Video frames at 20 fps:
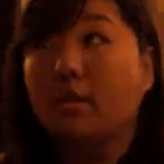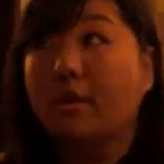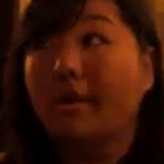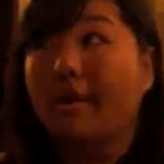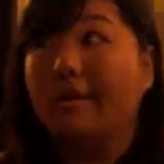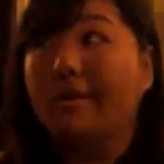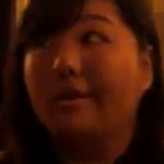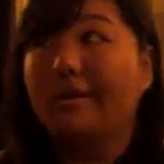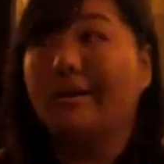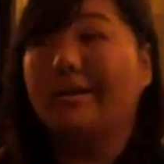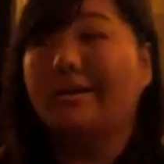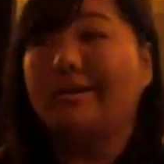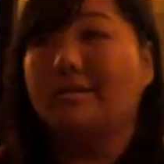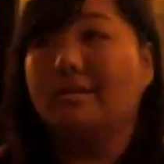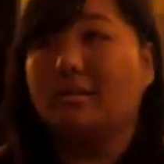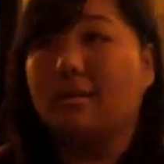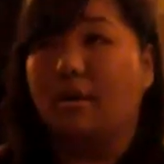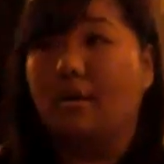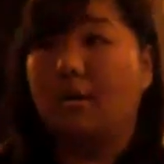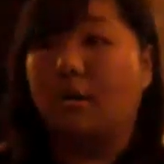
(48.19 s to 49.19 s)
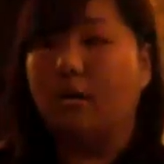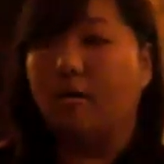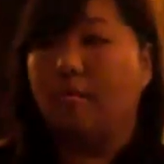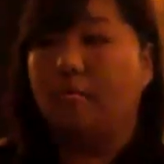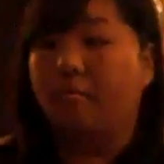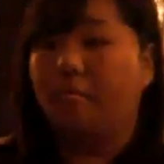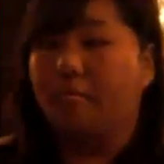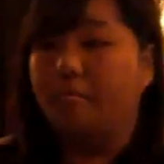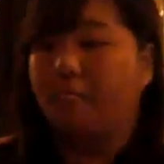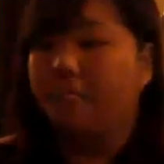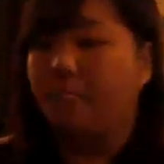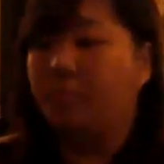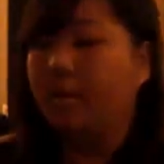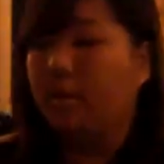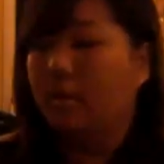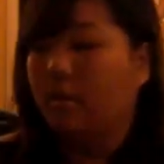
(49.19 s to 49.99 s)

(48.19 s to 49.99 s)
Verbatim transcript: And um,